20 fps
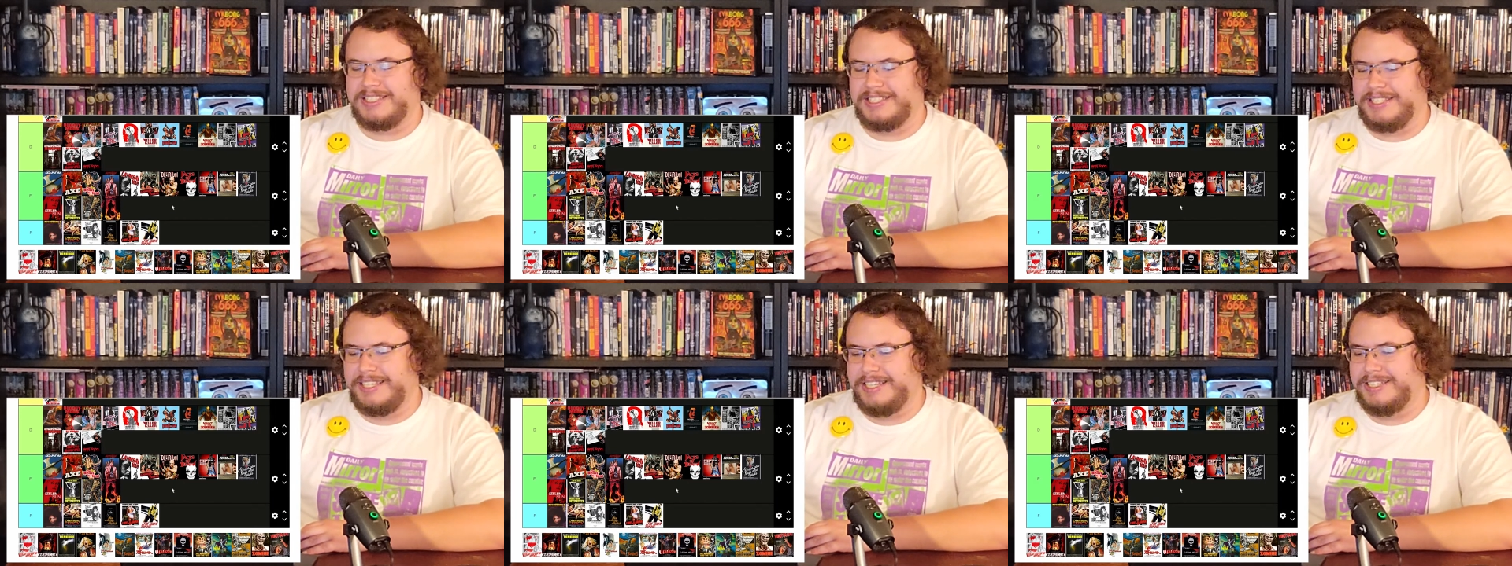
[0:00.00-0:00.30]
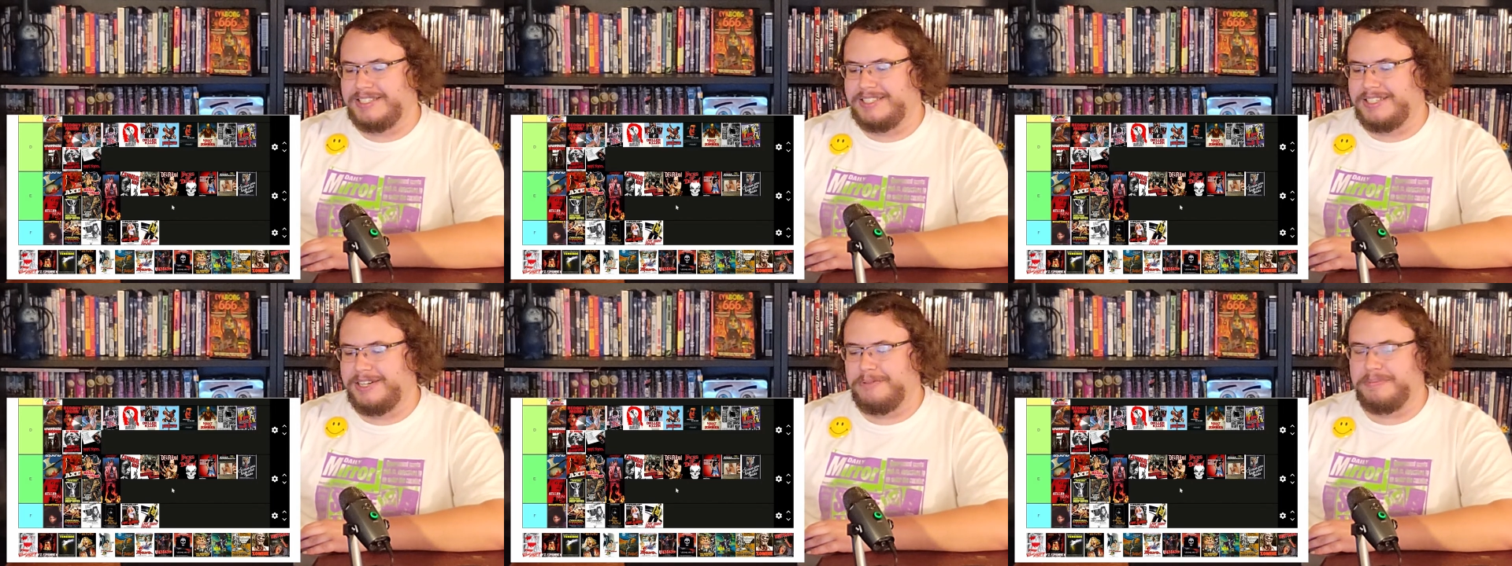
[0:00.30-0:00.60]
in E
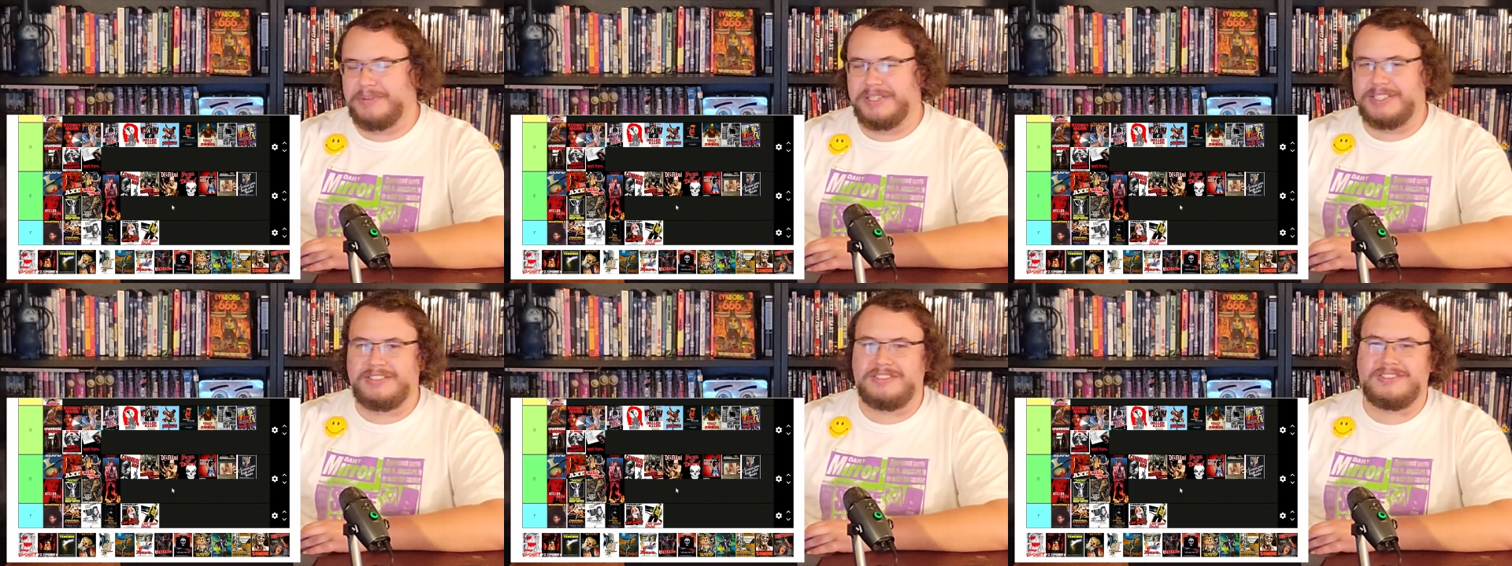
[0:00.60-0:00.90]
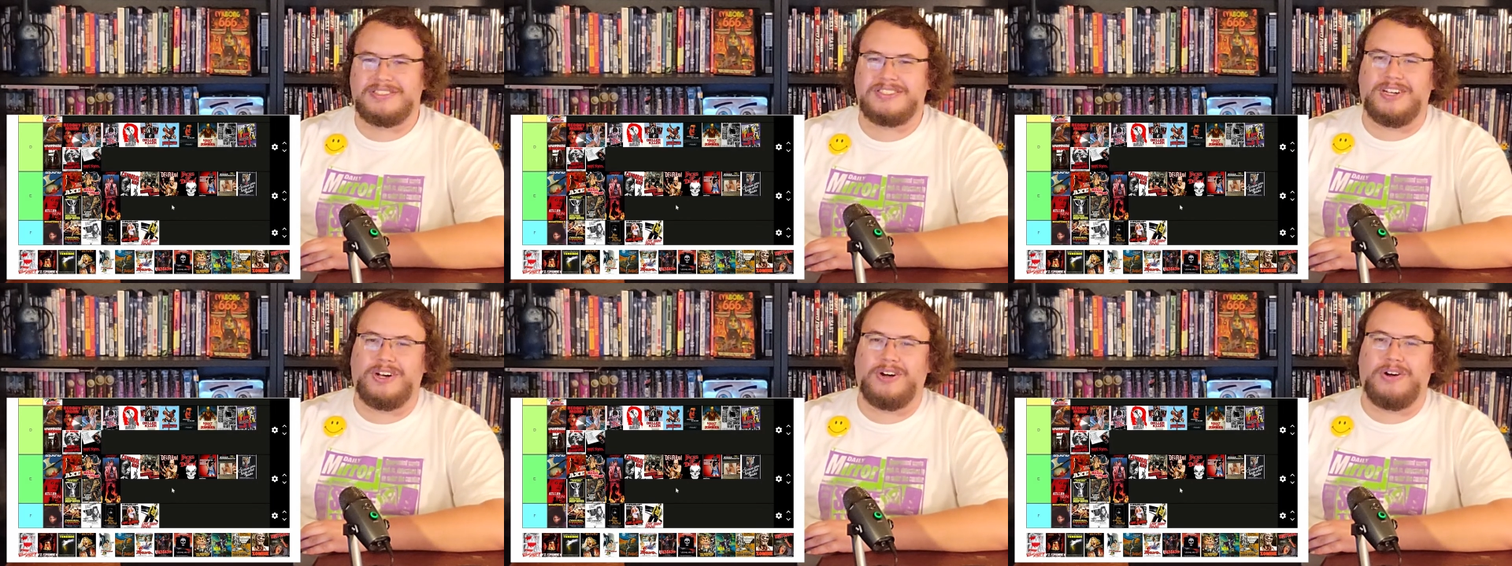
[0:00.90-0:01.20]
tier, but it's
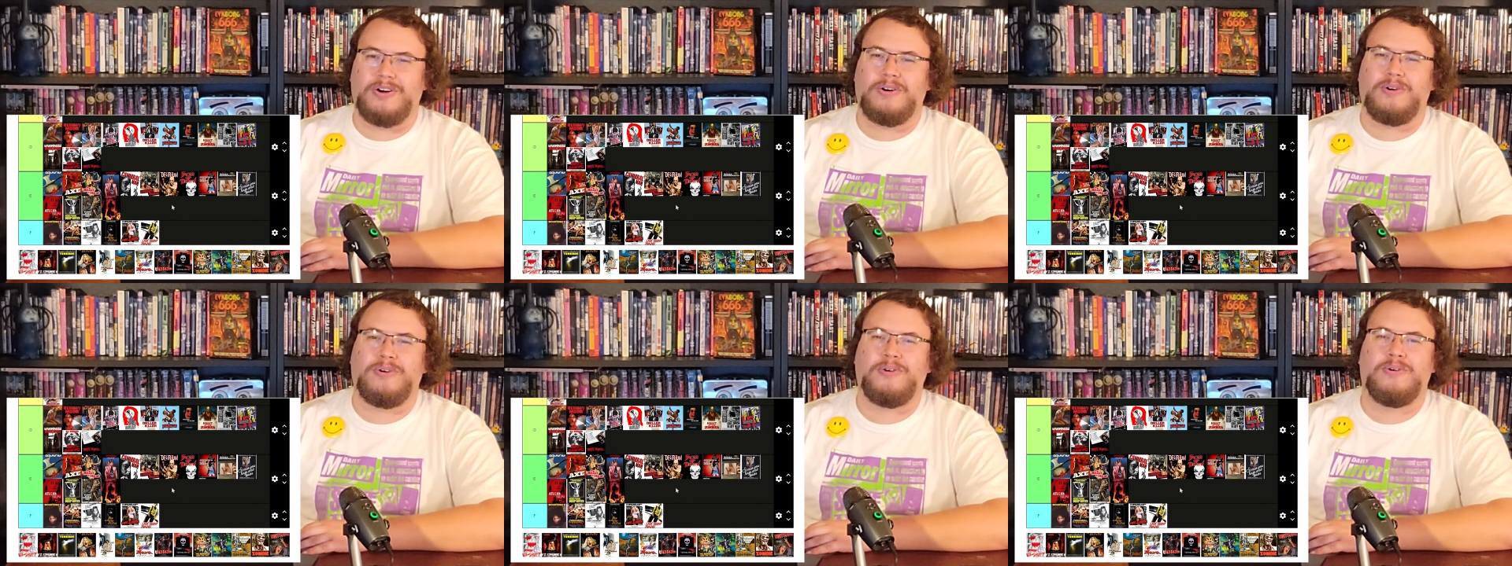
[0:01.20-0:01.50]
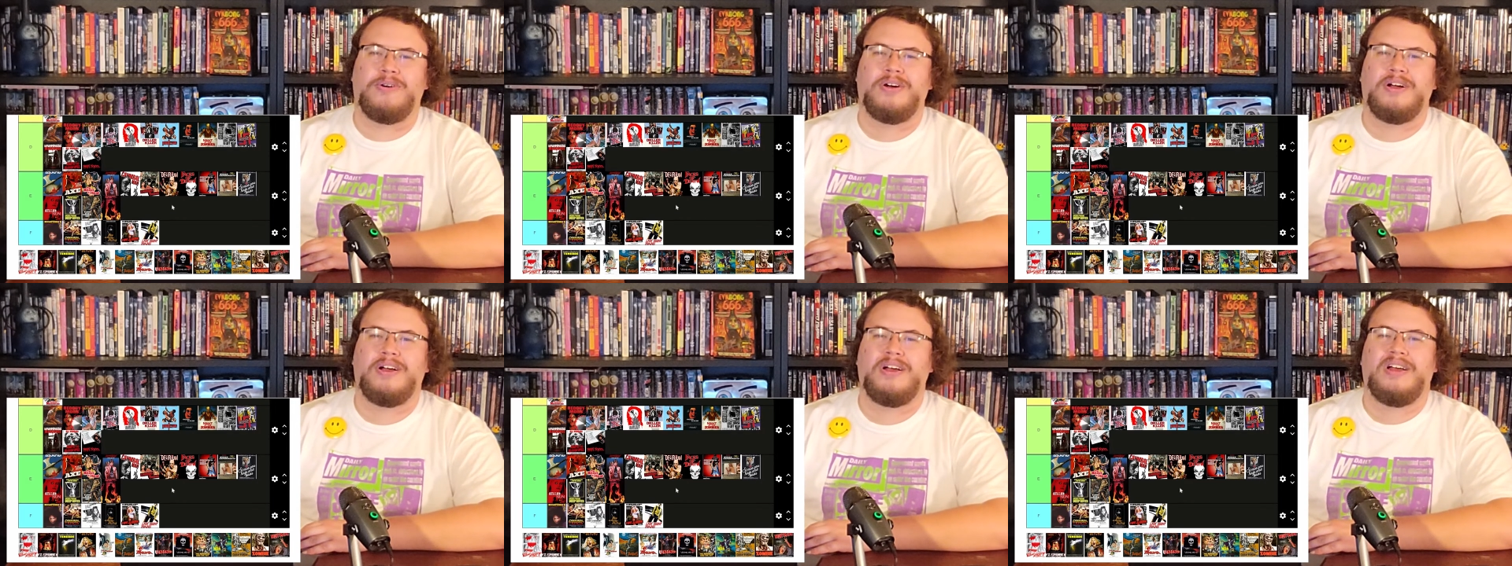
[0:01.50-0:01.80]

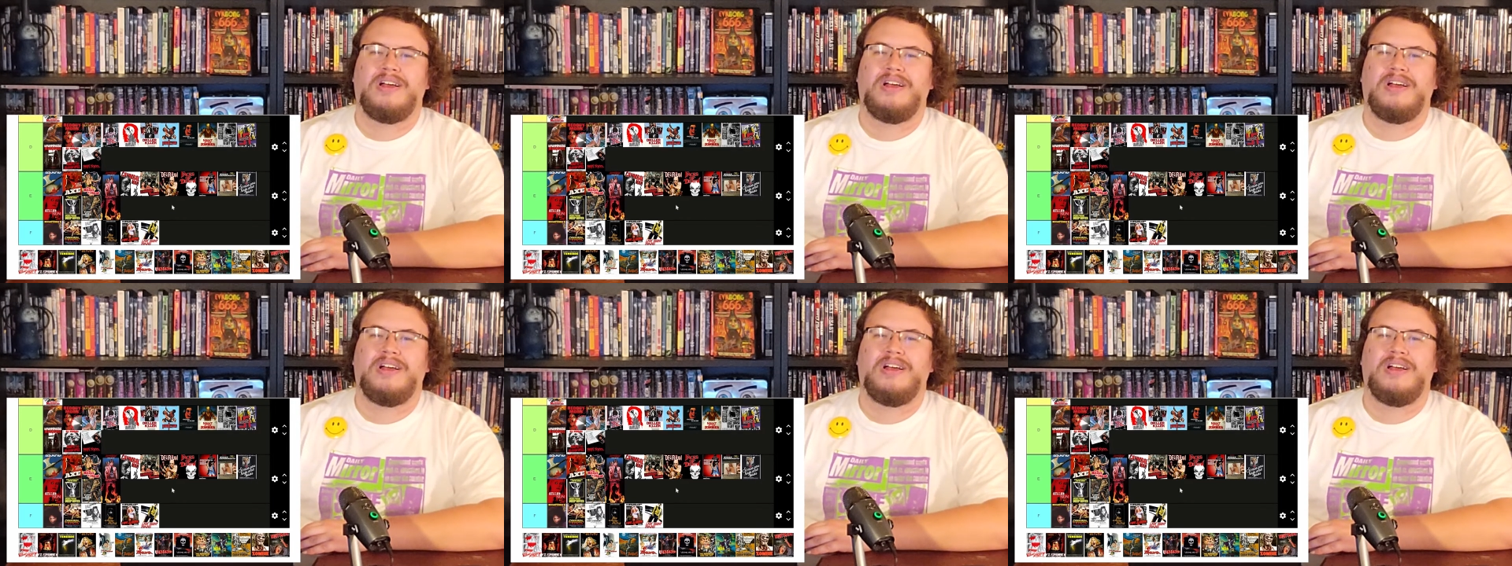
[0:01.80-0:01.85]
so